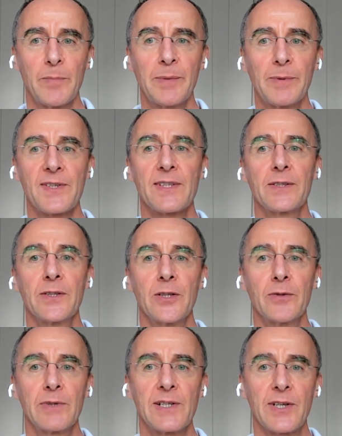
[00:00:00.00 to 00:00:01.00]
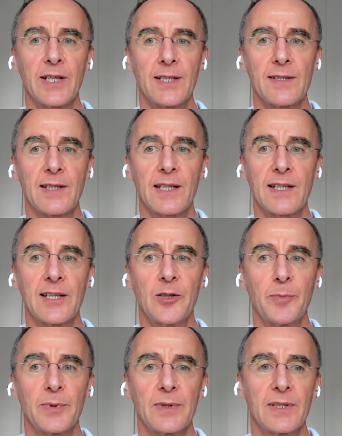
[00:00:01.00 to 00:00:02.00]
people still not reaching out to get
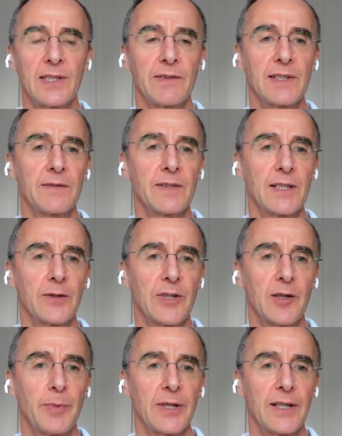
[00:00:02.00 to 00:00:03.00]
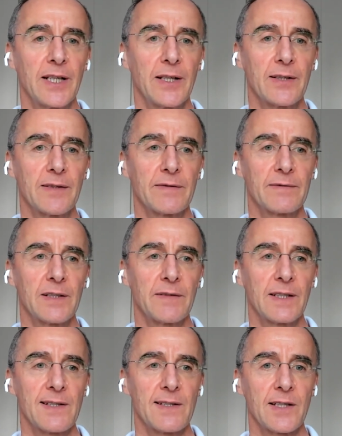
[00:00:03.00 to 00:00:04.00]
help, even if they know they're burned out. I've,
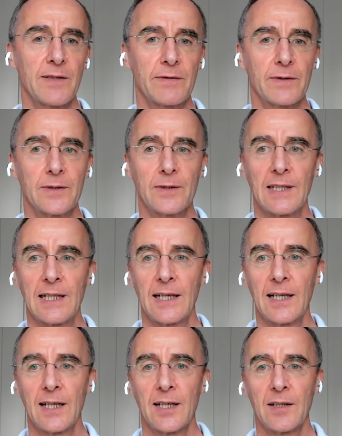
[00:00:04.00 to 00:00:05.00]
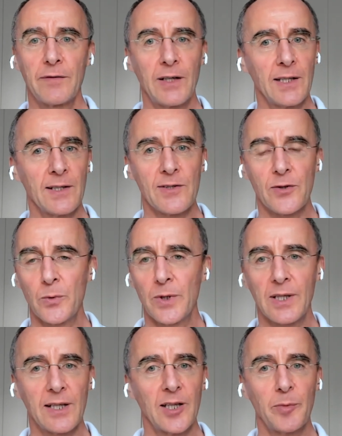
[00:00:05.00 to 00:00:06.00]
I've had several friends who
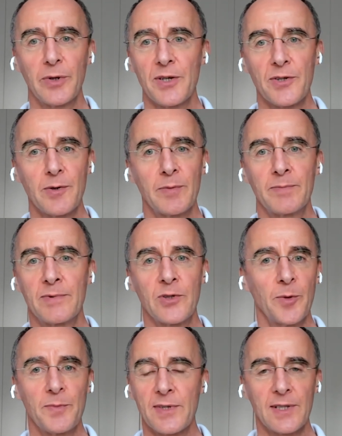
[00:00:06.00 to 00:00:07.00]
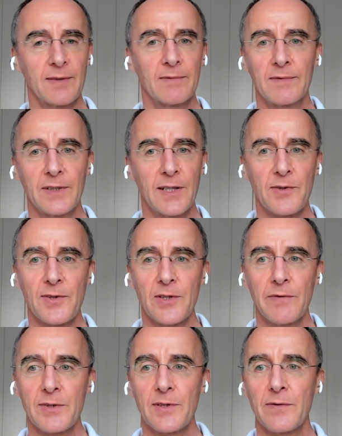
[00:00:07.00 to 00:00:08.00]
work in high pressure jobs in financial
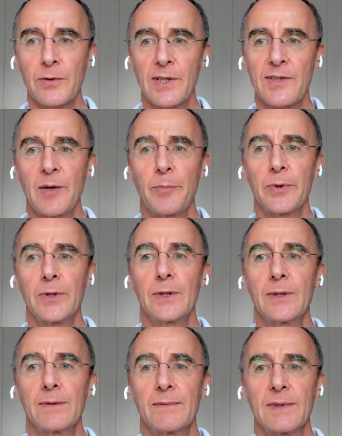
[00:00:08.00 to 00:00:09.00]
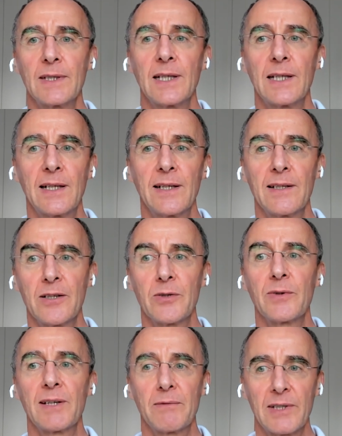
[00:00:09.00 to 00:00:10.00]
services, for example, and I
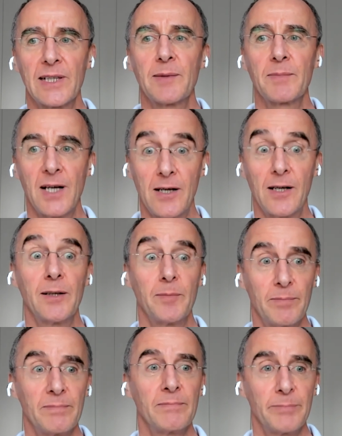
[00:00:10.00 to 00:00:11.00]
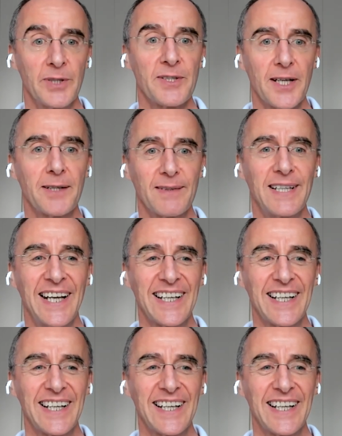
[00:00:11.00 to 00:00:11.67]
know they really are burnt out,